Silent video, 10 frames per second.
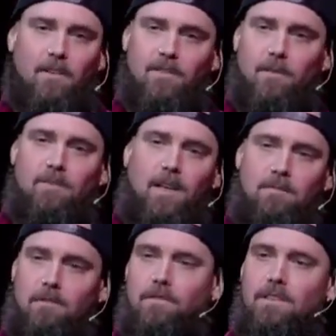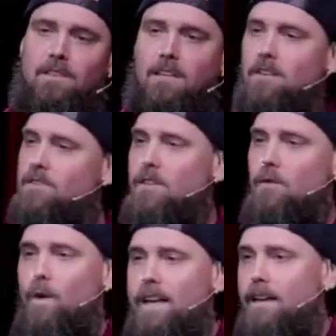I know sometimes it feels like they're
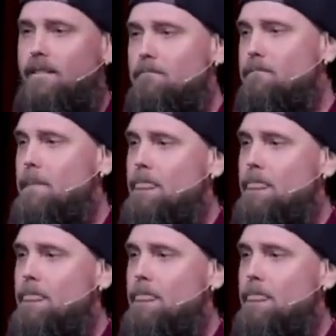still winning,